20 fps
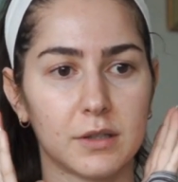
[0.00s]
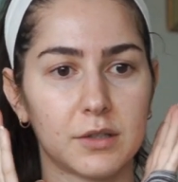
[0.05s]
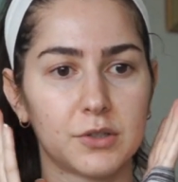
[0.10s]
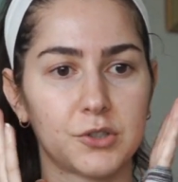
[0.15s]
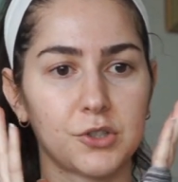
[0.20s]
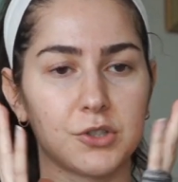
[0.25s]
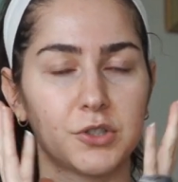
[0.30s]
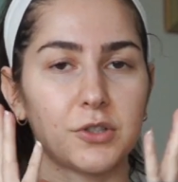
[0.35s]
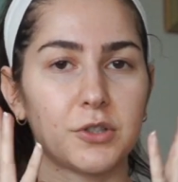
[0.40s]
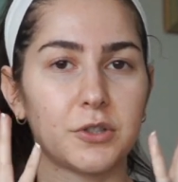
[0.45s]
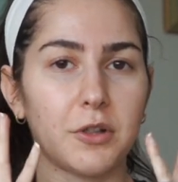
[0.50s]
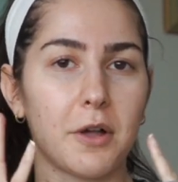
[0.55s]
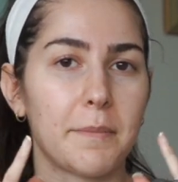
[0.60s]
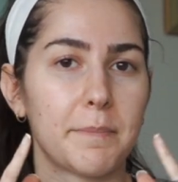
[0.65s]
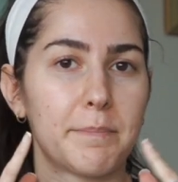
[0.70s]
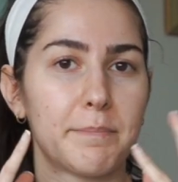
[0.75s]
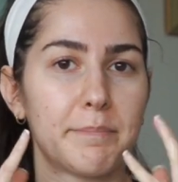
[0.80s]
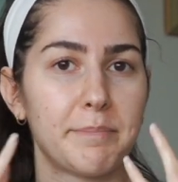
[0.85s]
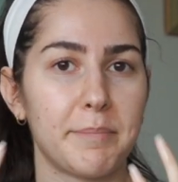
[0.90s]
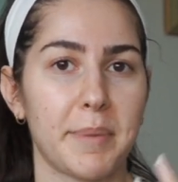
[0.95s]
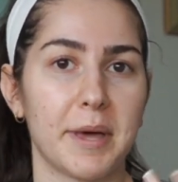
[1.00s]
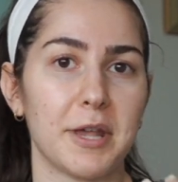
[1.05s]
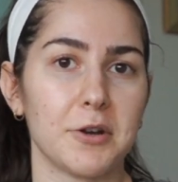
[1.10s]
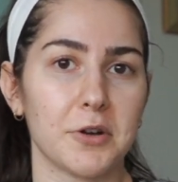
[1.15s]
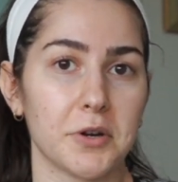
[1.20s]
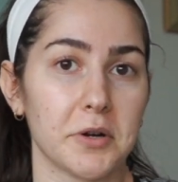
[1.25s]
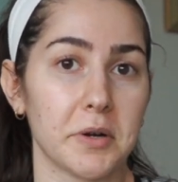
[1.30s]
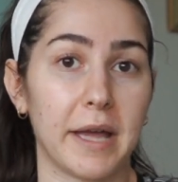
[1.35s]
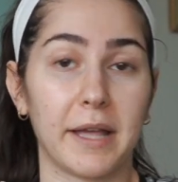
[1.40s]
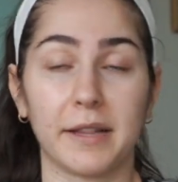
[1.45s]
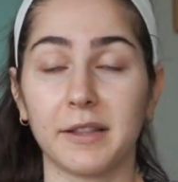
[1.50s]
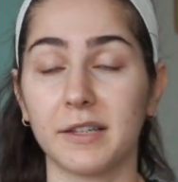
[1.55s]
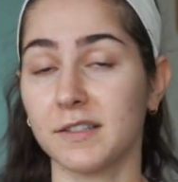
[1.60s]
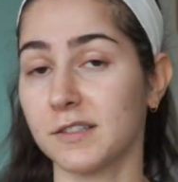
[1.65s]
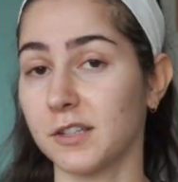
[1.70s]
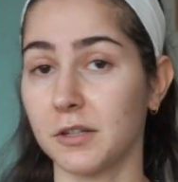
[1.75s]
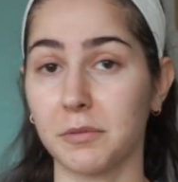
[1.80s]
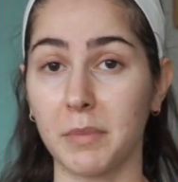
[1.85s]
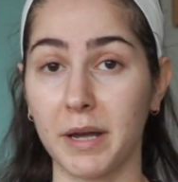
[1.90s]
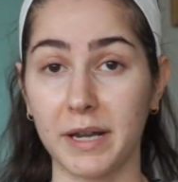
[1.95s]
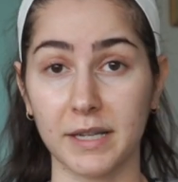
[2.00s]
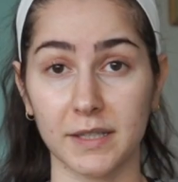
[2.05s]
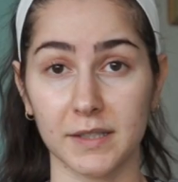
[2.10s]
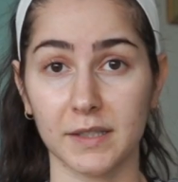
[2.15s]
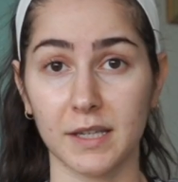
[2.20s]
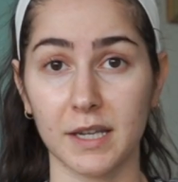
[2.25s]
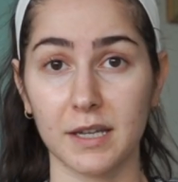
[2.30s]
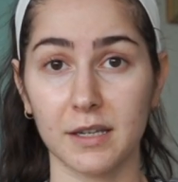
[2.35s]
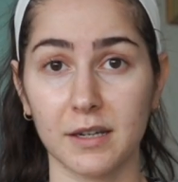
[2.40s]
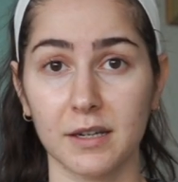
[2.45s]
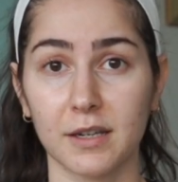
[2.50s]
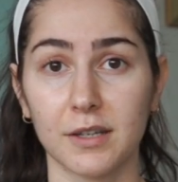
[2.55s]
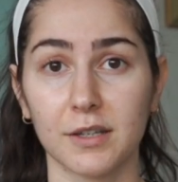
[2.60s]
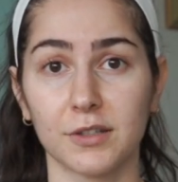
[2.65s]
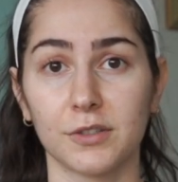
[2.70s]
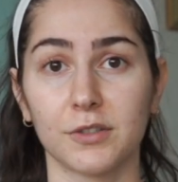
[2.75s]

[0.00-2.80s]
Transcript: just a lot better, at least on my skin.